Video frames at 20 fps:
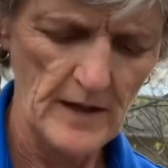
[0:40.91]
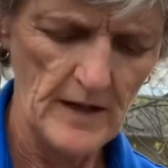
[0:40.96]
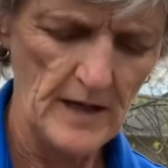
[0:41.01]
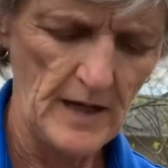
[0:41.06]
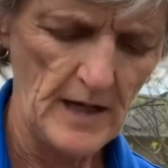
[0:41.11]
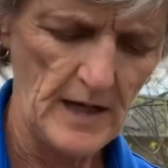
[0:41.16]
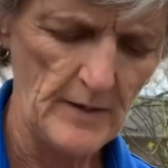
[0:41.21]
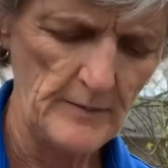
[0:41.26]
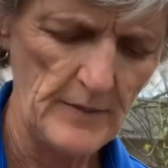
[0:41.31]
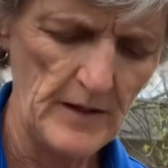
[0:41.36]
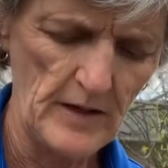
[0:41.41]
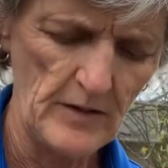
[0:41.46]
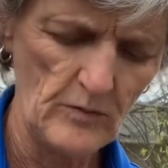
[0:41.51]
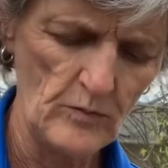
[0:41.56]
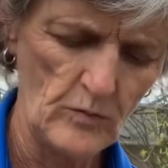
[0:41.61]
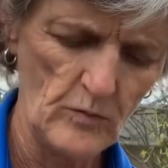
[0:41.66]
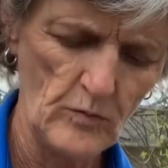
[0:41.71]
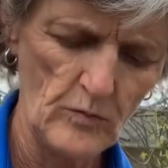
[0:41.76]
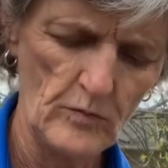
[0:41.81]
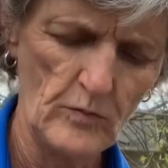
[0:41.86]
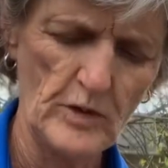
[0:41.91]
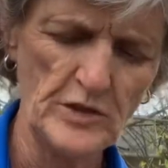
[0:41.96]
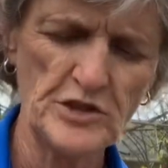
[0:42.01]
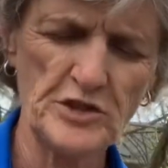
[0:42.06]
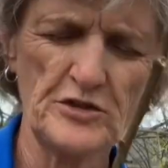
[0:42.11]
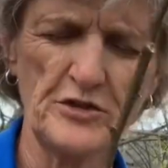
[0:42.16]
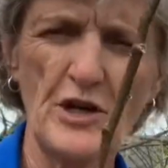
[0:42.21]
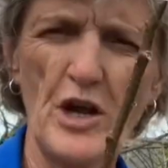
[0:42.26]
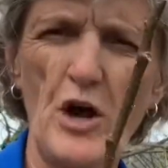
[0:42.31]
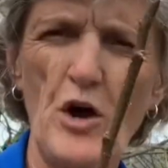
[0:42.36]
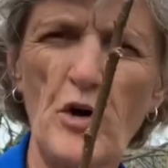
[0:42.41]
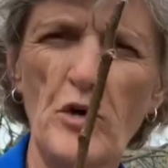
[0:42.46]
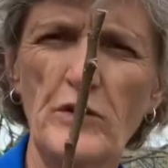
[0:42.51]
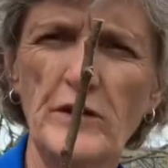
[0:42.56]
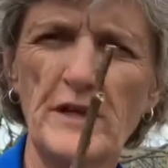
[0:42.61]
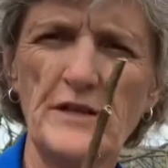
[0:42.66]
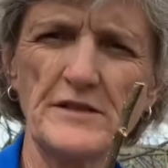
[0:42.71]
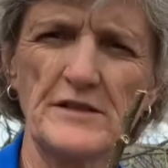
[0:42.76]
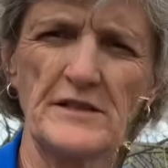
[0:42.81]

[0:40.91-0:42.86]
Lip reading: And what your goal is